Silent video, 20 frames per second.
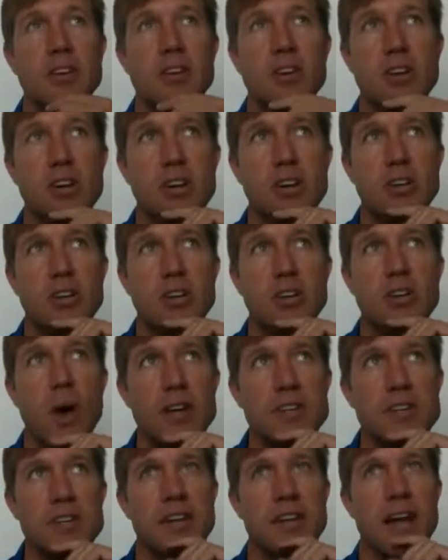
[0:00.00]
a good
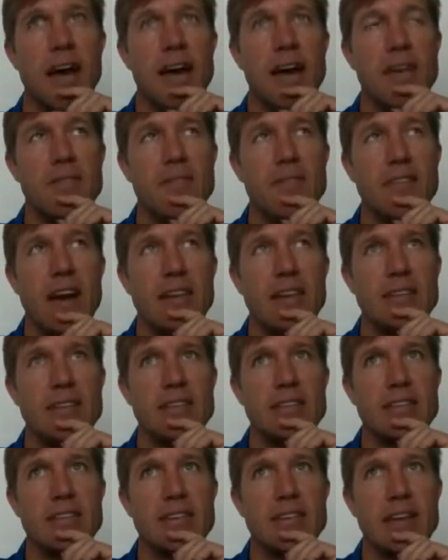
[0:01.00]
question. I have yet
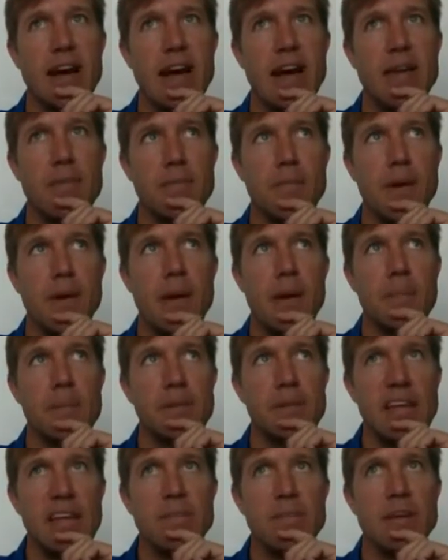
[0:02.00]
to see. I
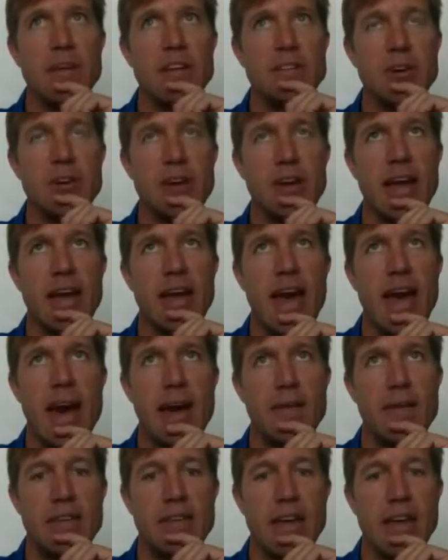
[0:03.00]
believe because you're going to
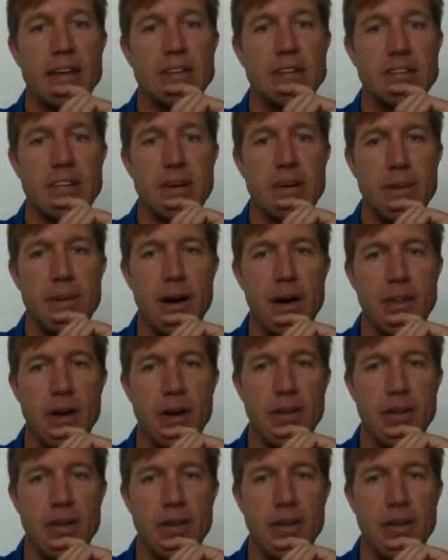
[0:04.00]
have the HTML